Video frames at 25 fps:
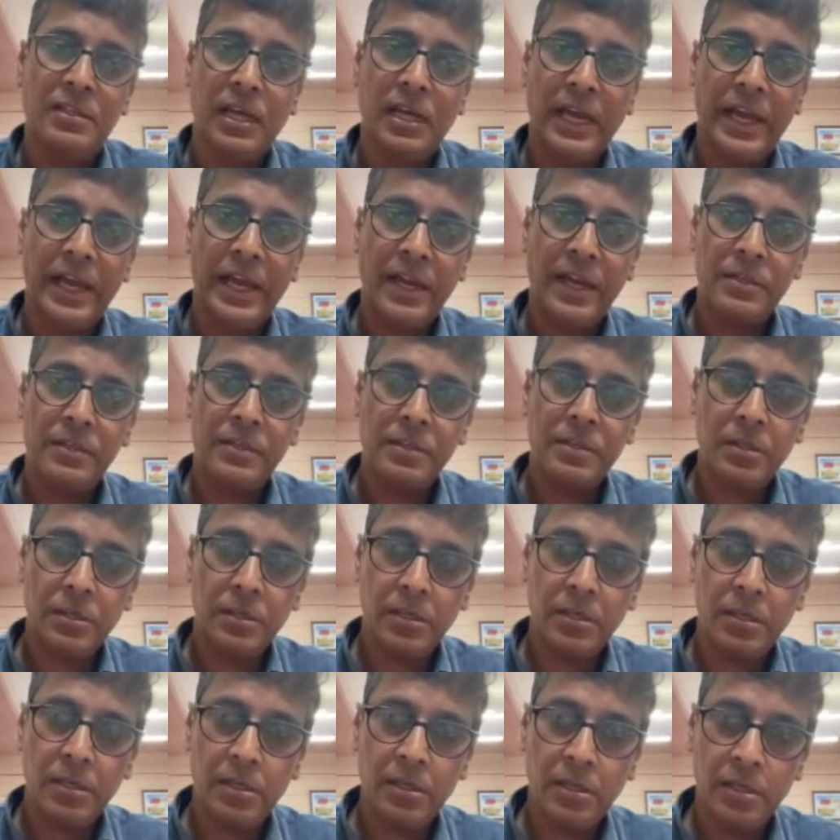and
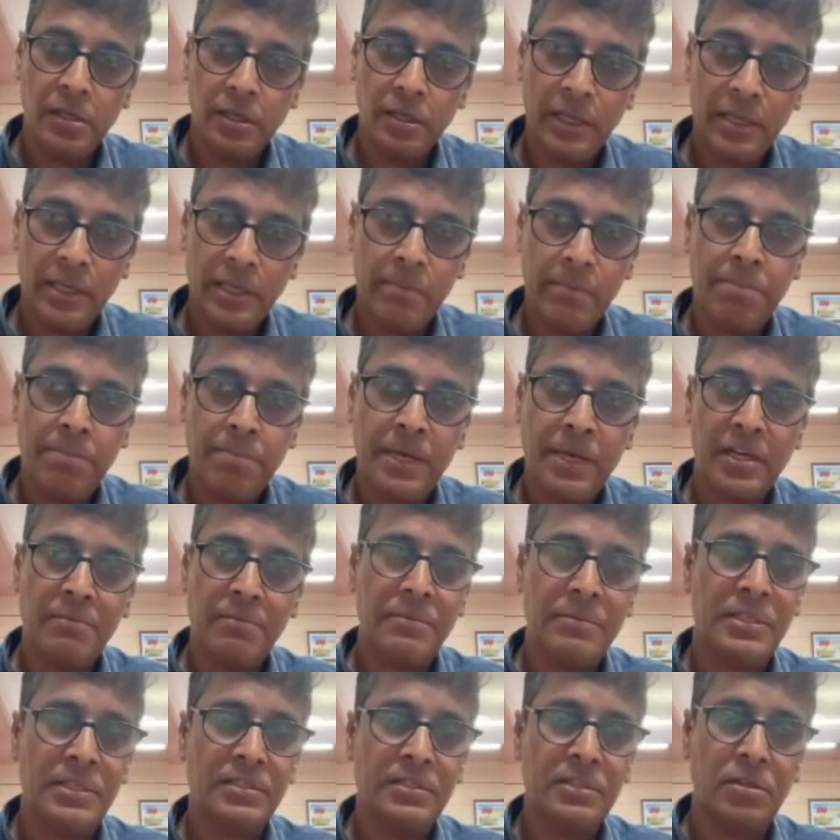the
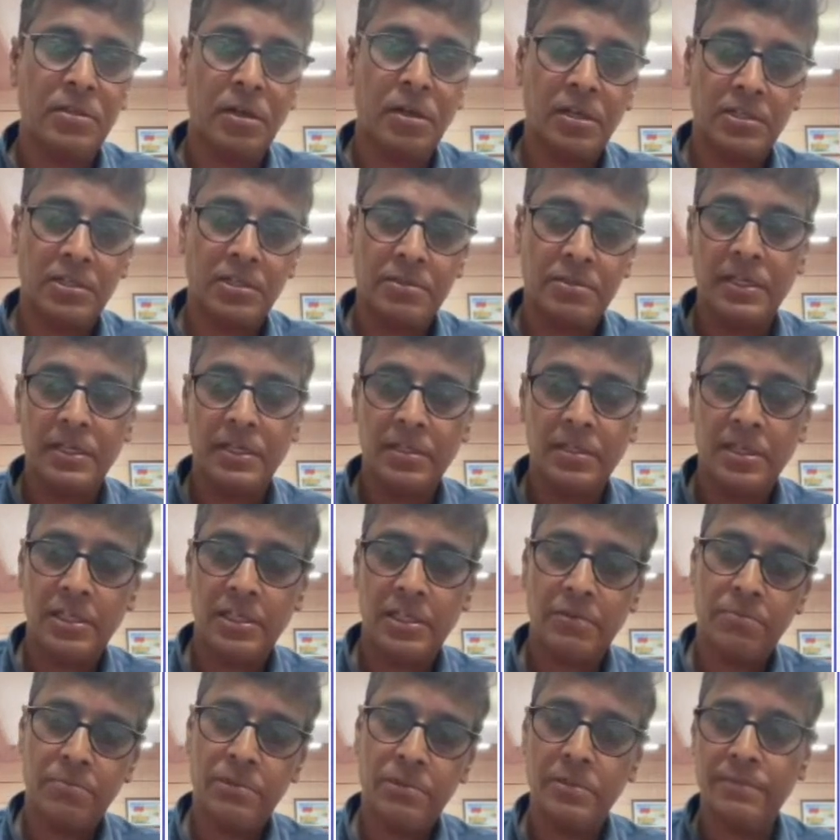impairments caused by the
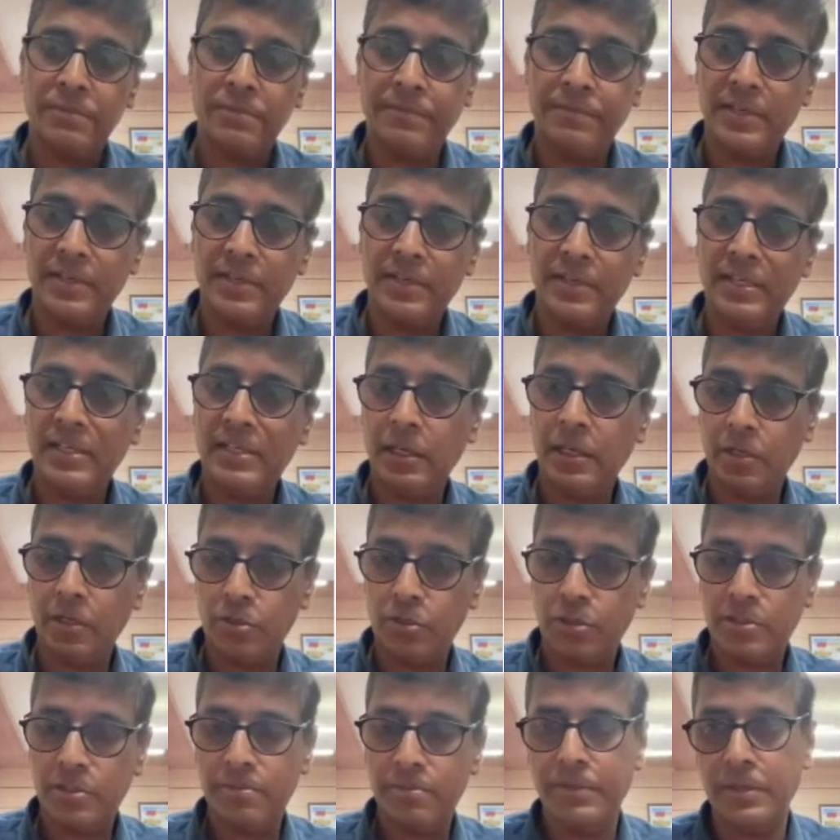atmosphere and
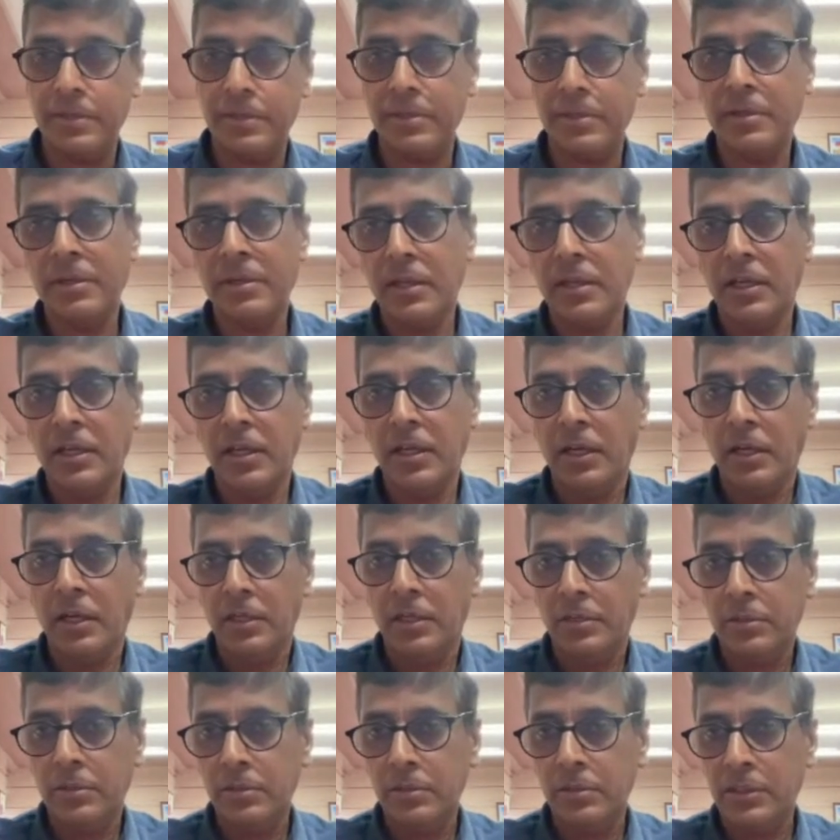ionosphere.
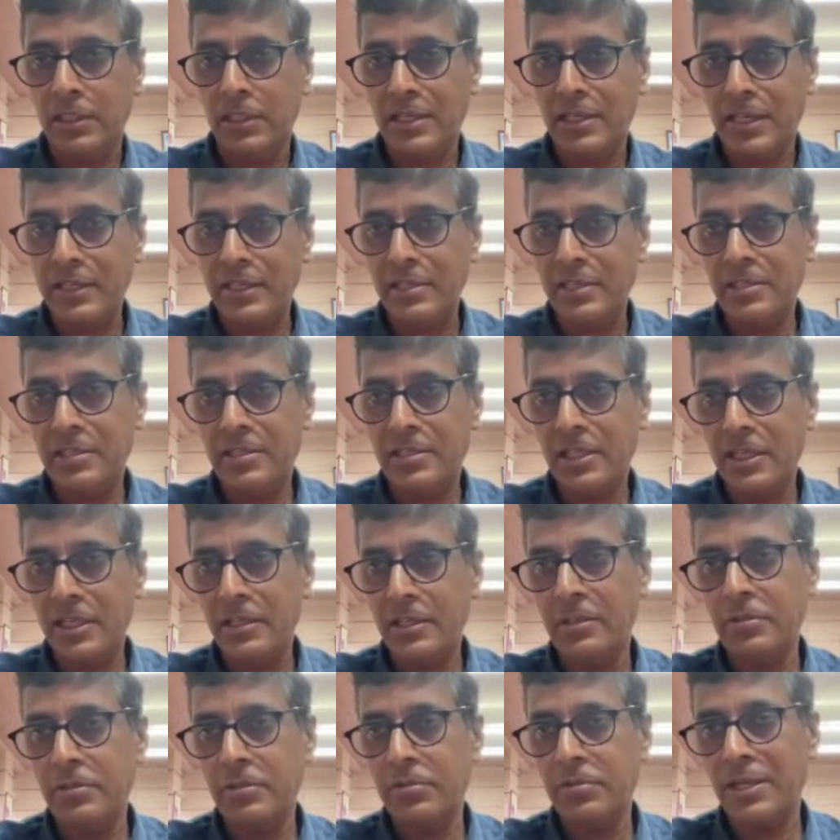Now the right
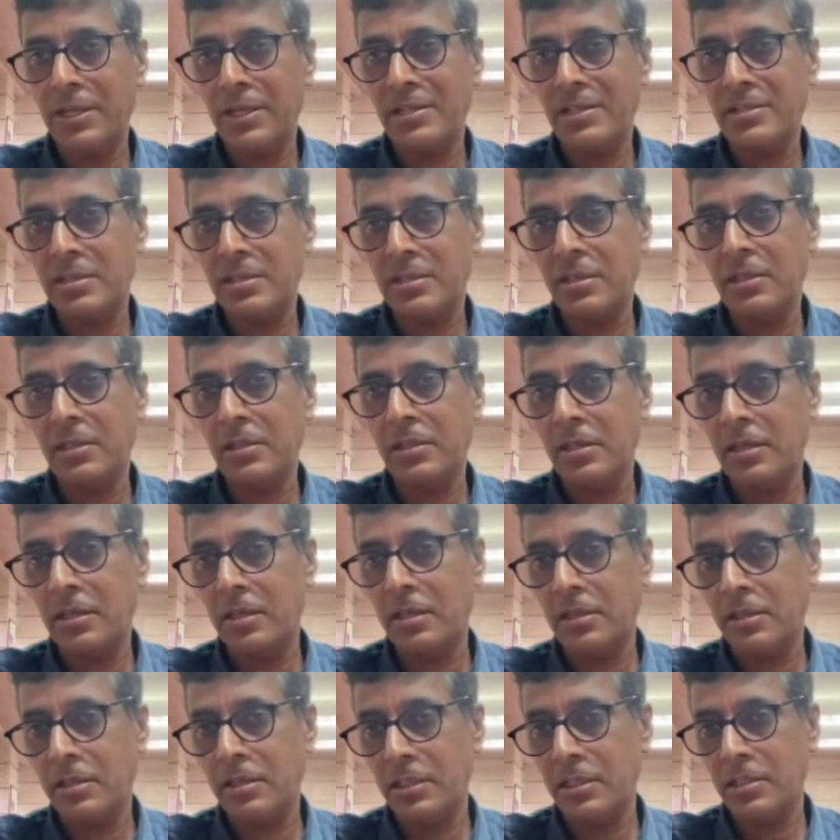side you can see
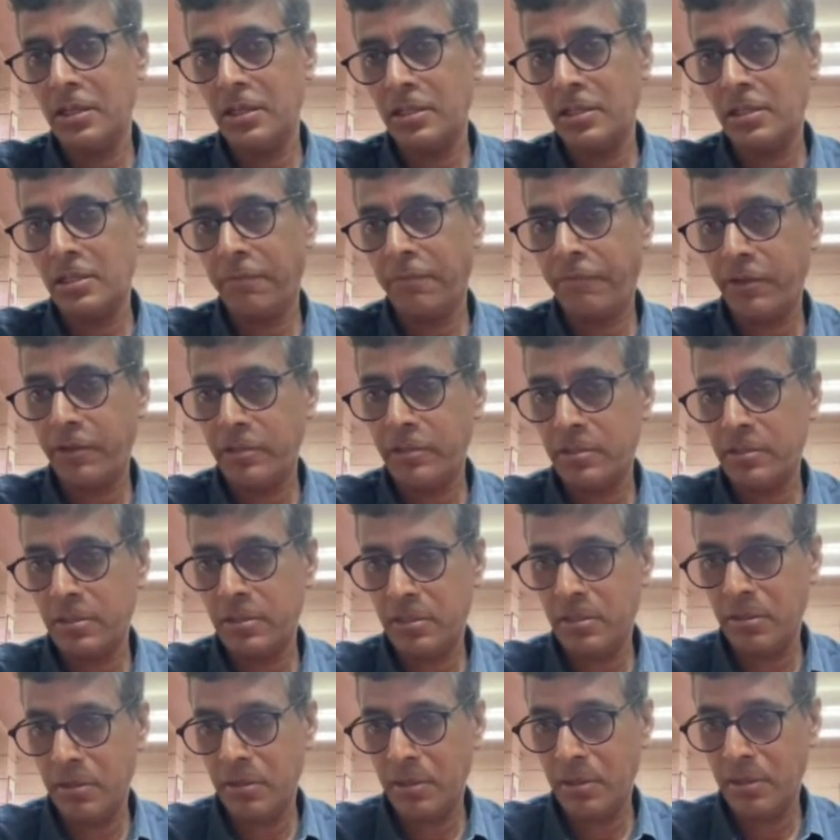these are the
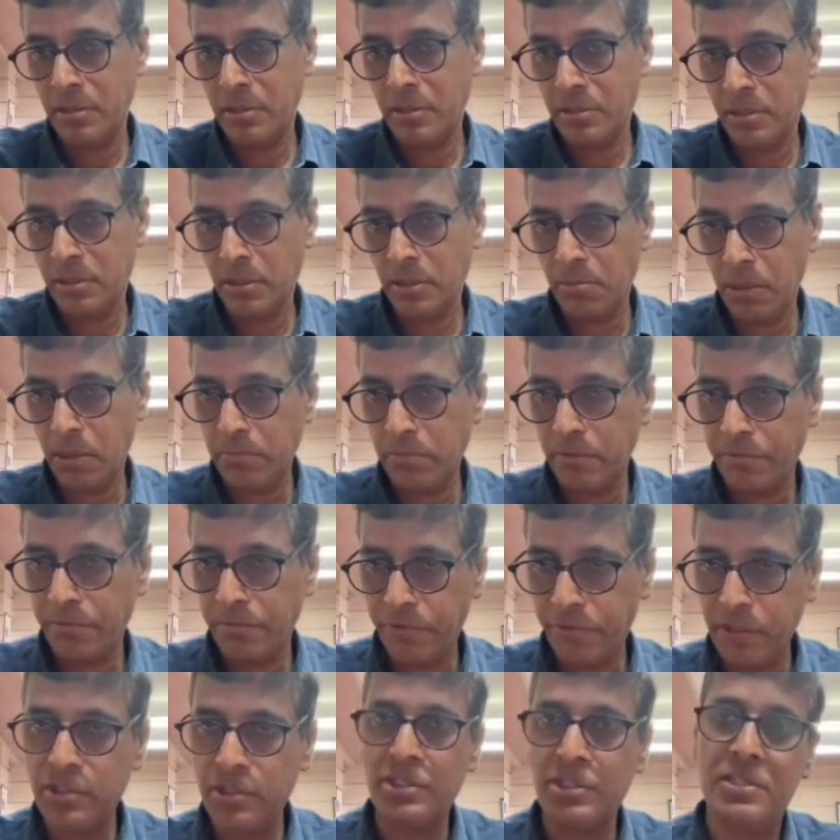some of the
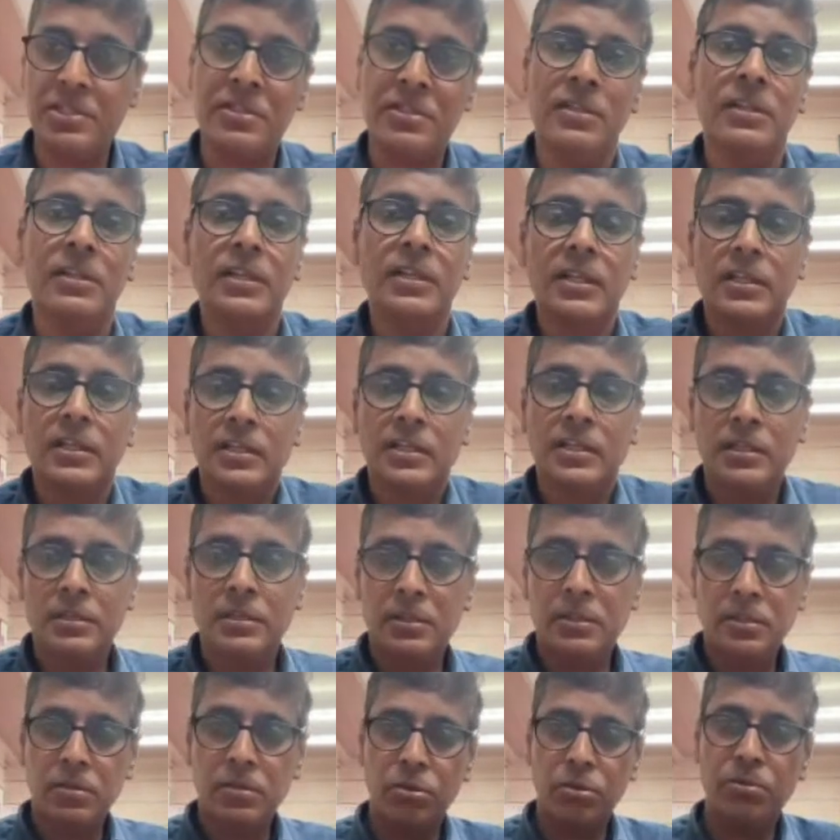first in
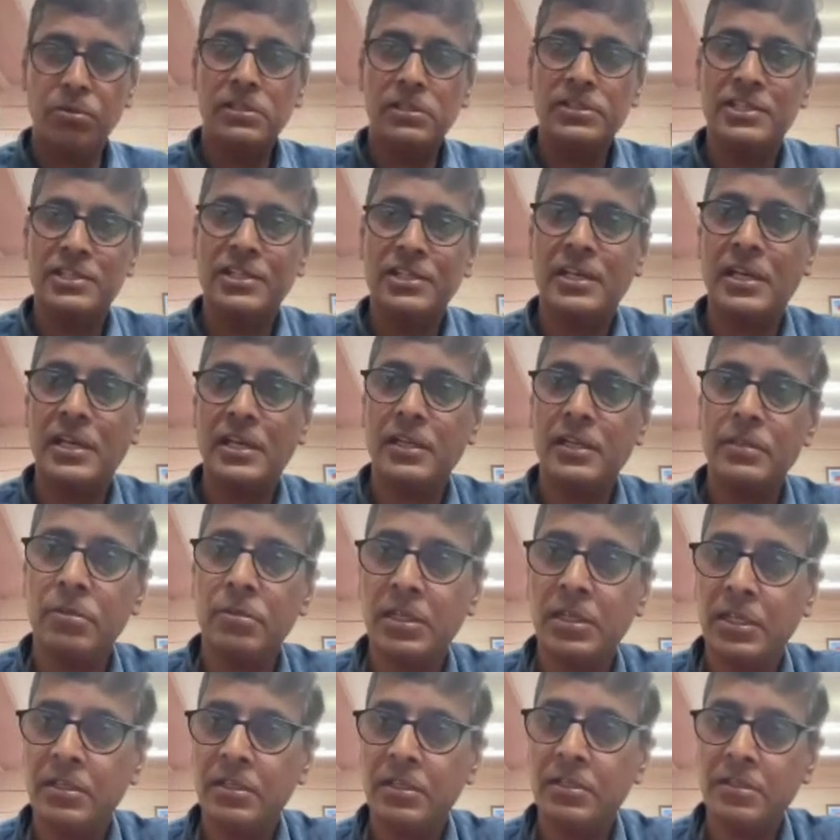the global scenario.
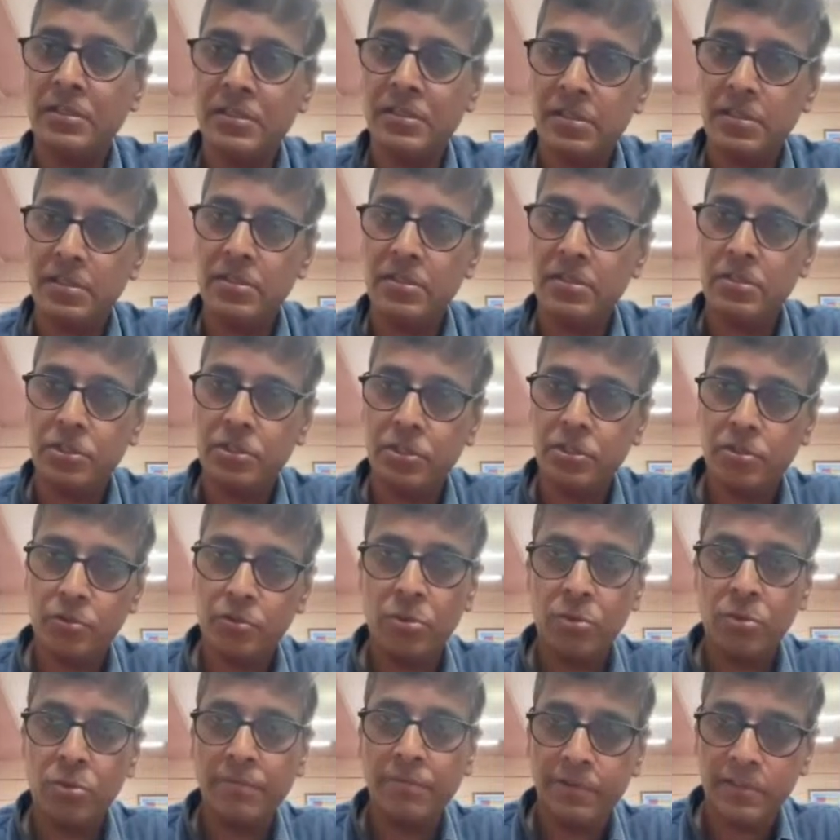
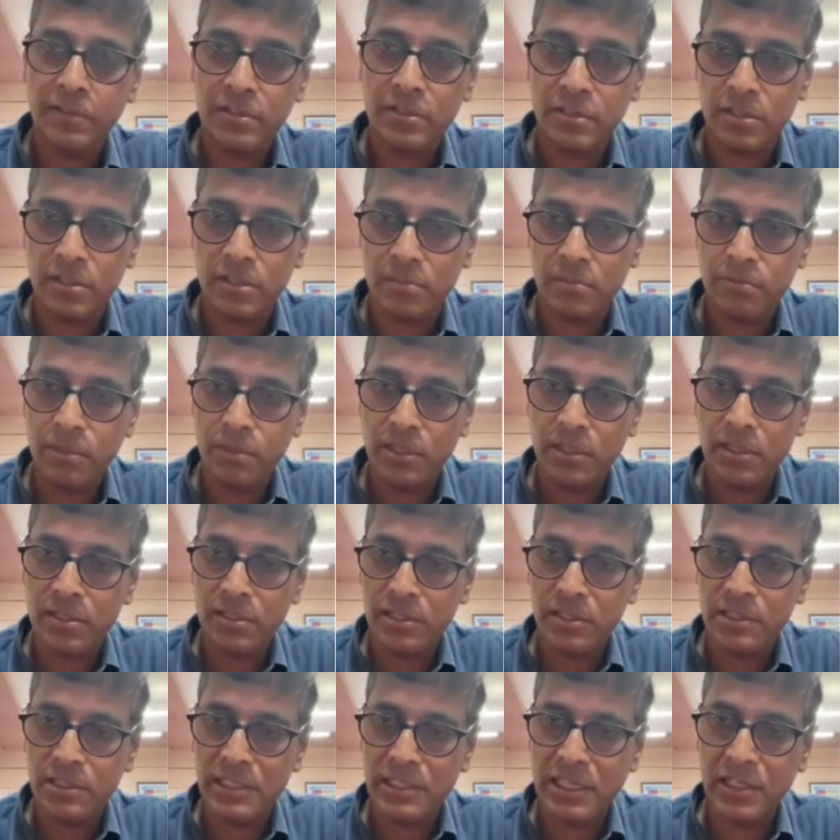1962 the first
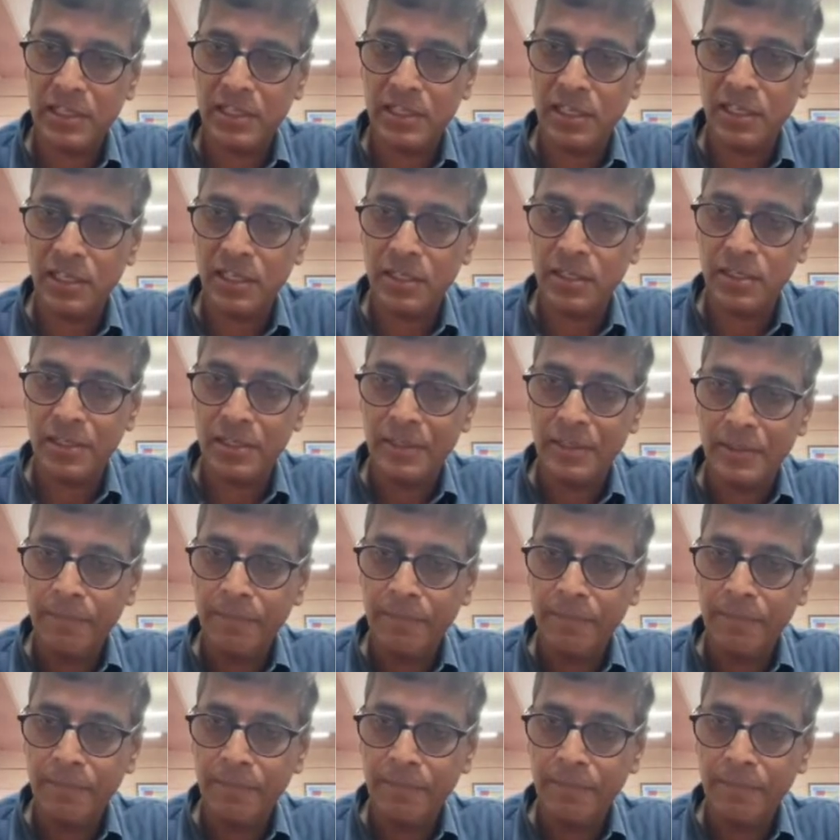communication satellite,